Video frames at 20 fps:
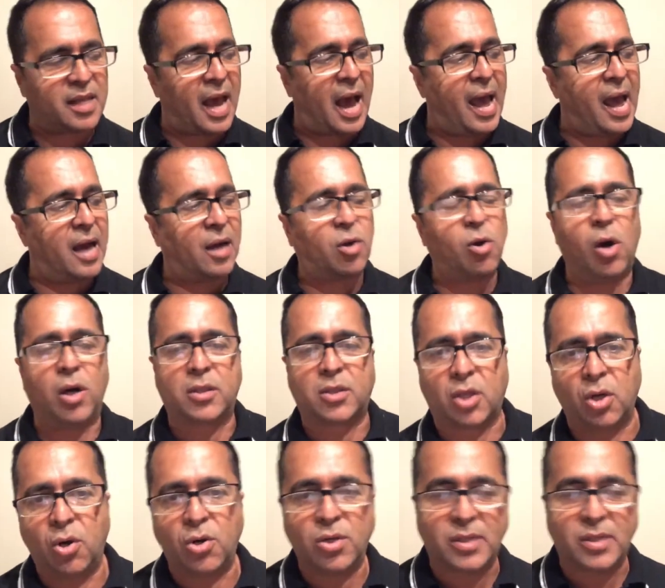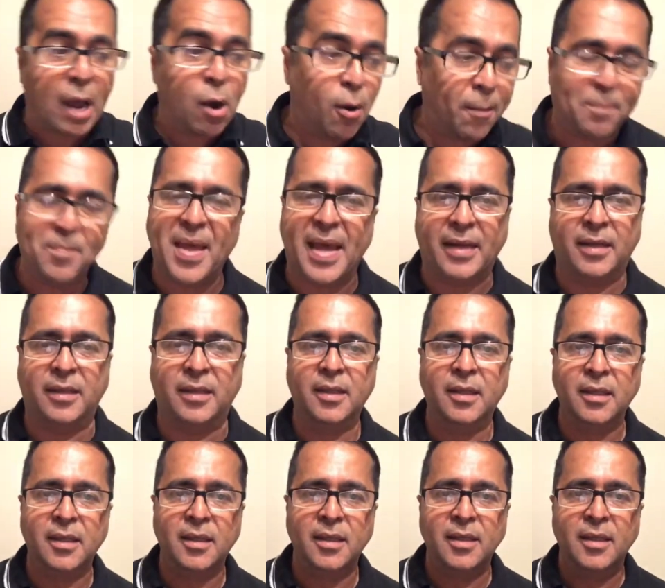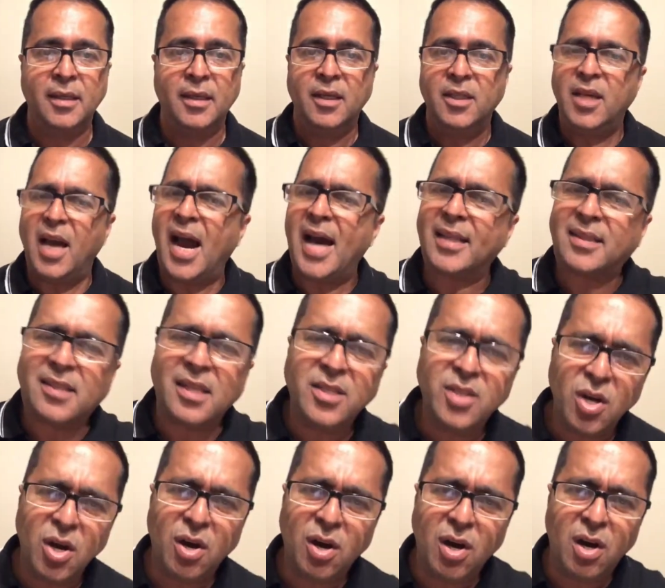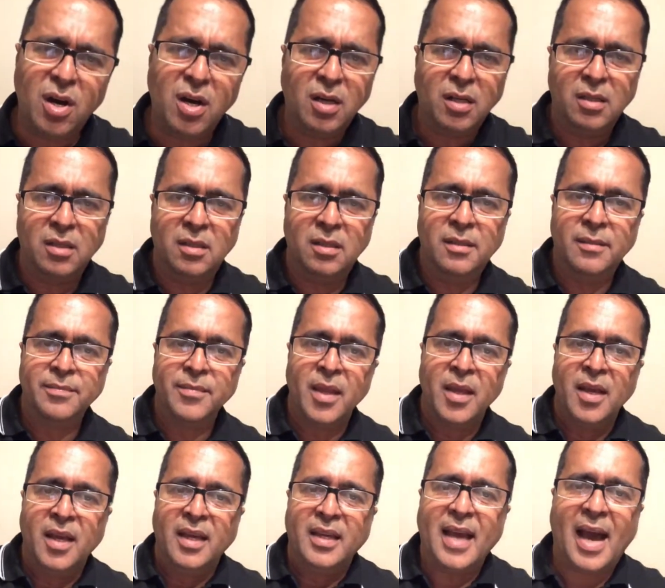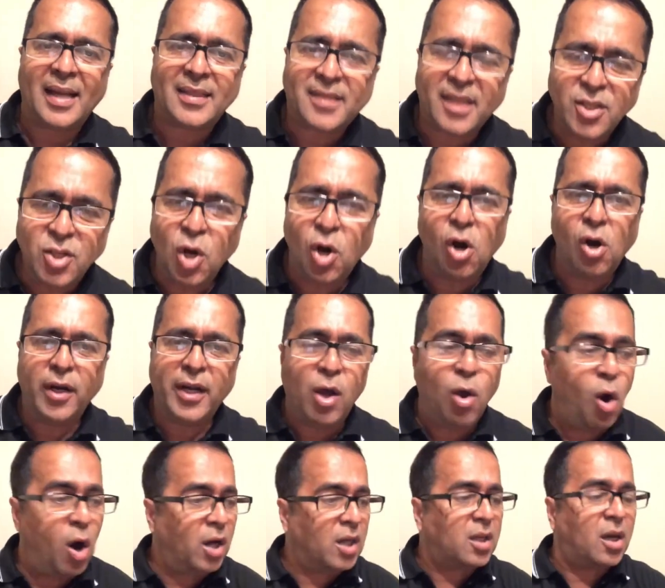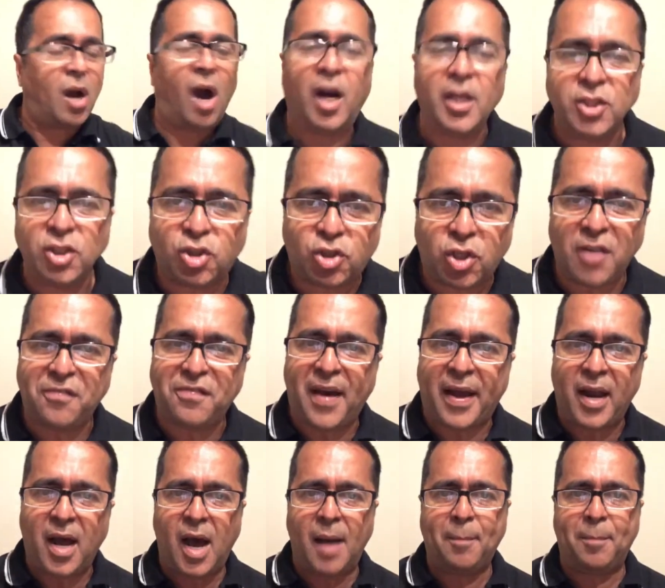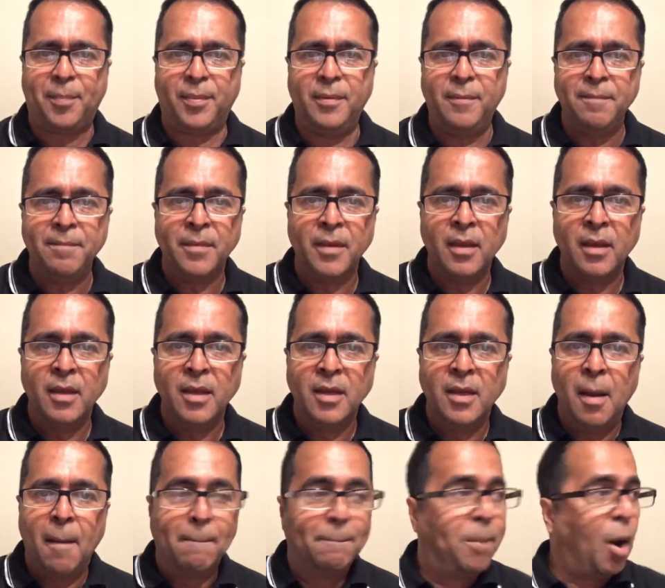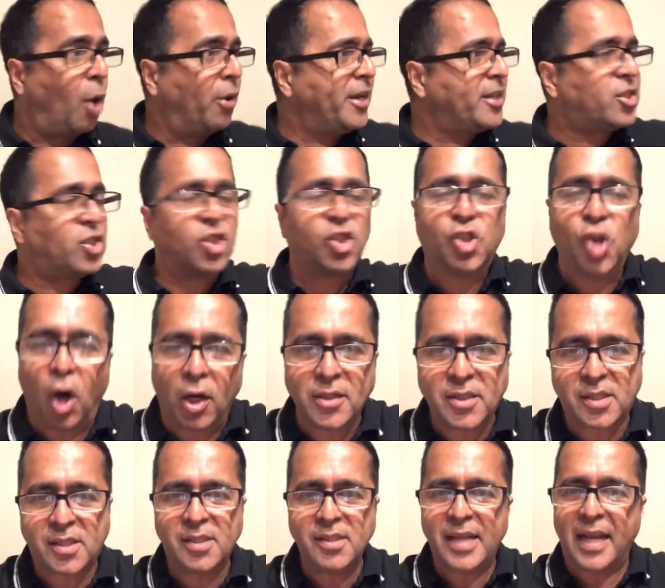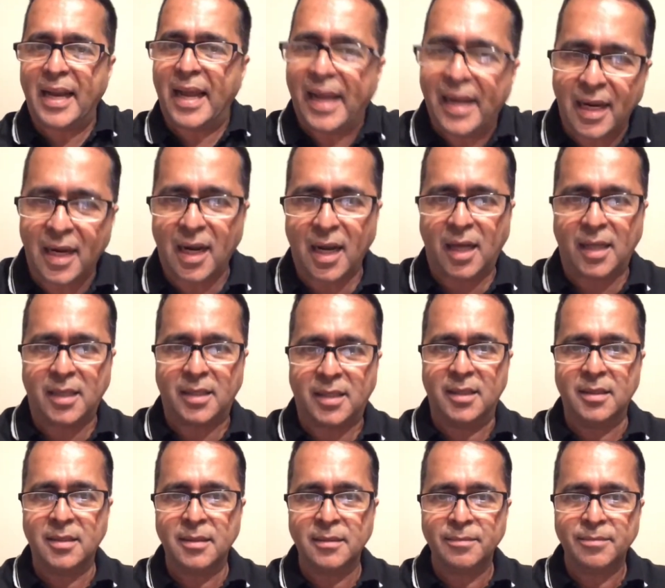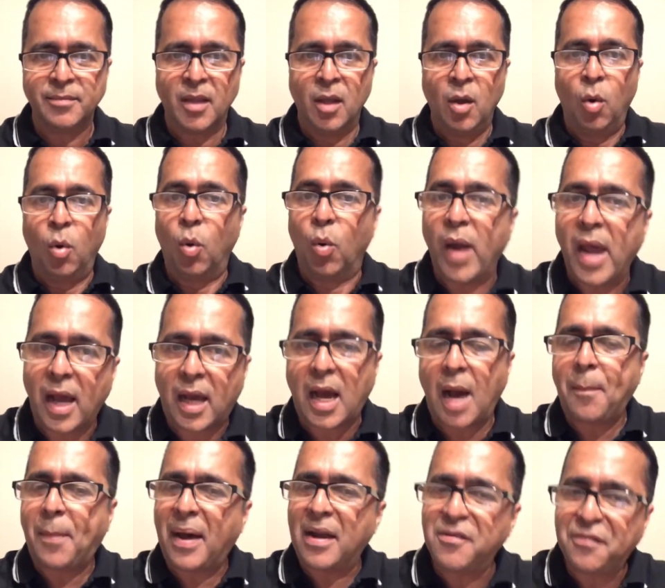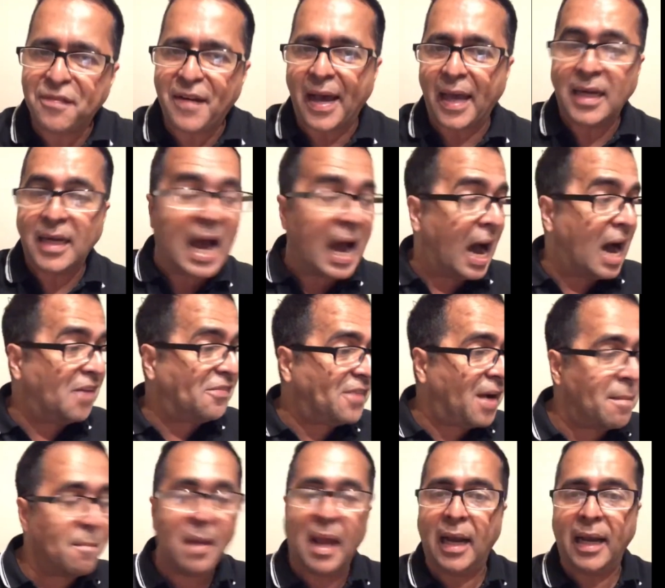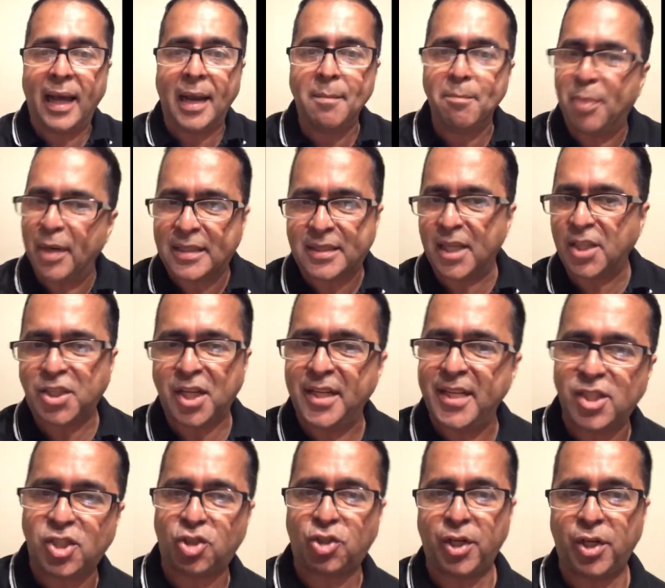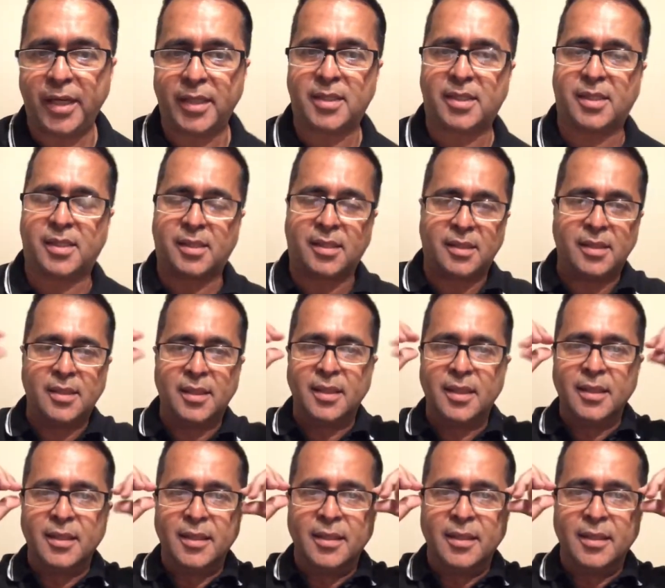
could say, I court closed, I opening. You had to know. You had to know the whole country fed up. Boris Johnson in England. Wake up and find 500,000 British in the streets.